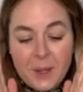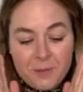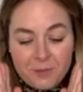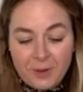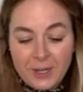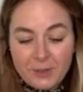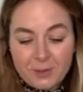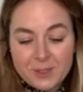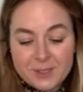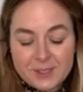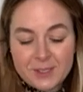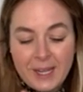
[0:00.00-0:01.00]

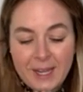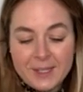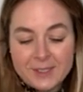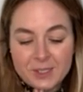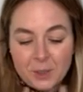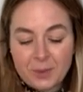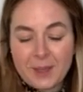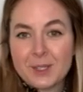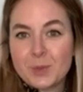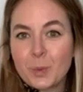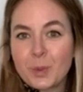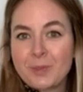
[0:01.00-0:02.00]
fragrance. And you know,
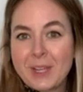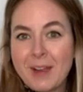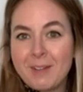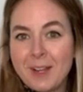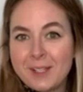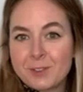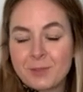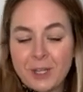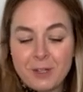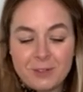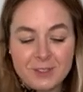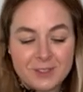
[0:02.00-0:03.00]
that's one of Caroline's
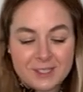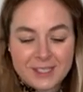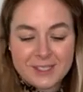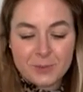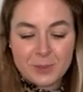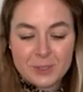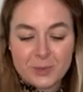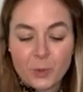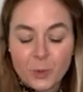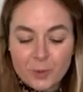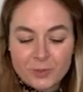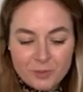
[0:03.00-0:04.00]
fragrances, which
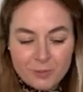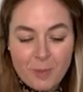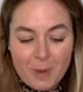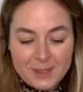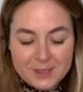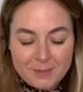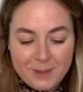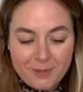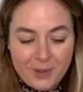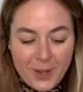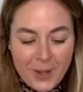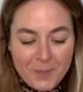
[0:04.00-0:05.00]
always reminds me of
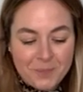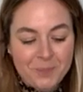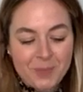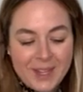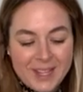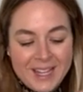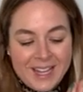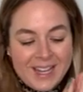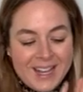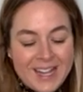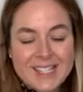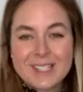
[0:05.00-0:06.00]
her.
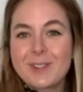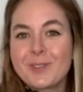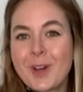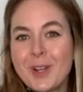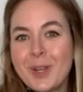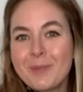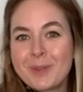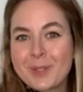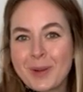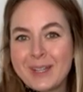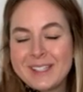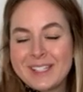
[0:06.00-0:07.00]
Next up, we've got number
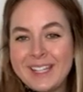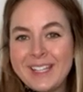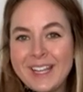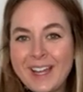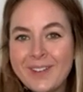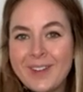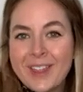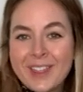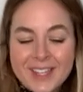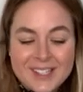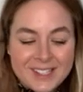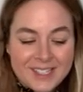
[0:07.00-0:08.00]
20. Now,
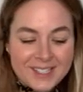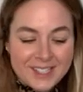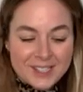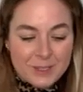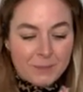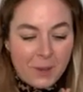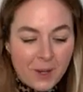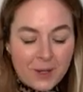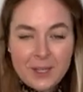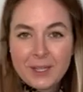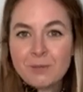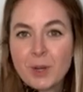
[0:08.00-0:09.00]
this is a
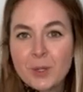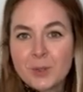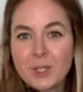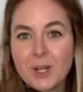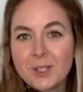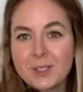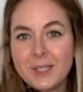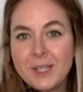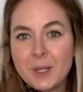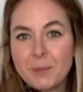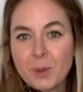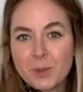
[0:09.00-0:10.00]
sparkling rose garden in
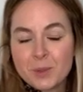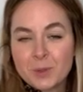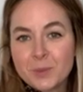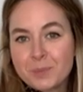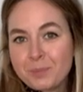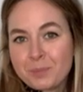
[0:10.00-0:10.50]
a bottle.